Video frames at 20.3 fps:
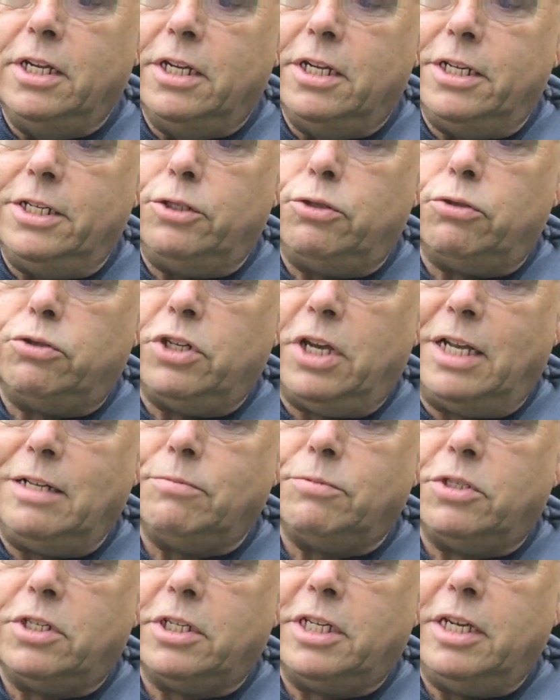and it just
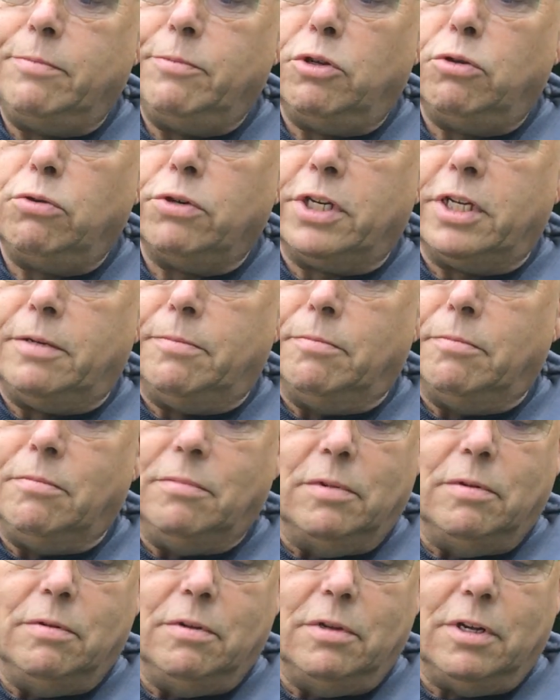helps to keep the hook in,
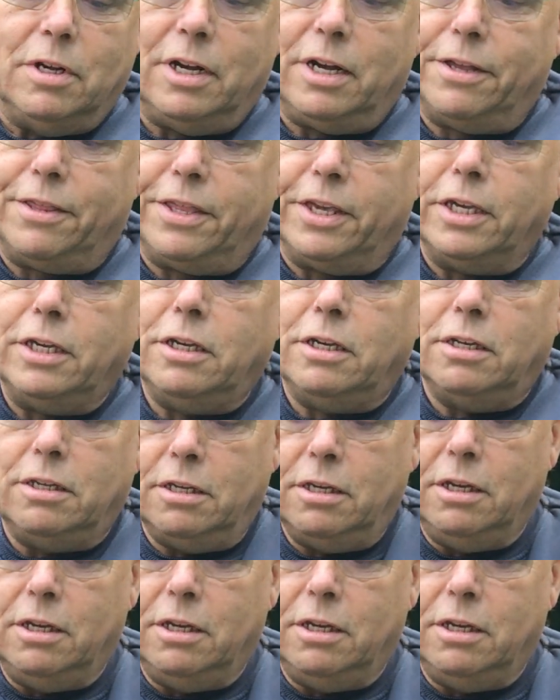I think.